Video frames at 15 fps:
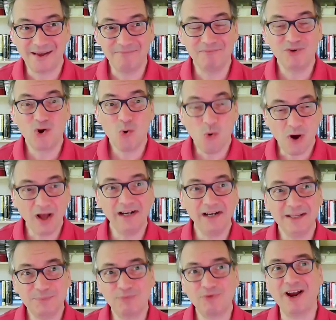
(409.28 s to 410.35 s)

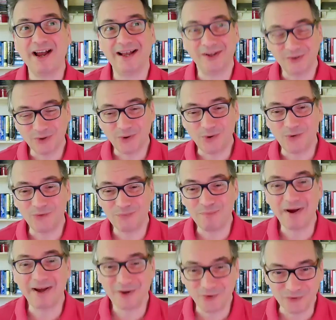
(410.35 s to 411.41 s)
quietly proud of
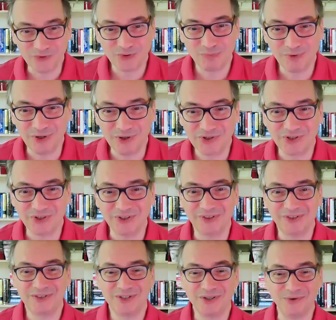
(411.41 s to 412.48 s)
my
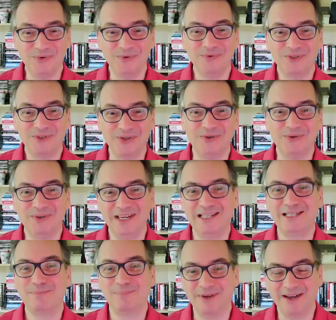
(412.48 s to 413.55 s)
contribution to
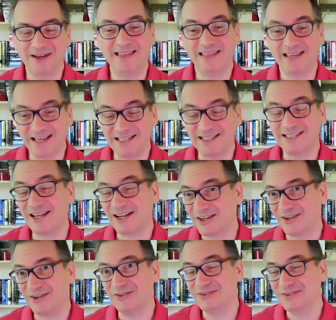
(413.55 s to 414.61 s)
ISPA. I think it's done a
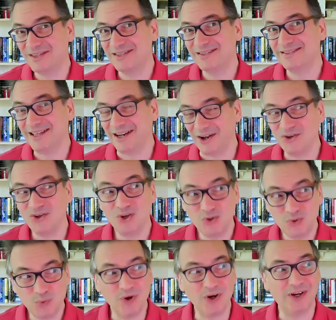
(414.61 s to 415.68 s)
good
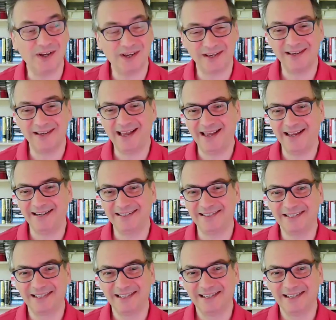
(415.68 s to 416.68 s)
work, and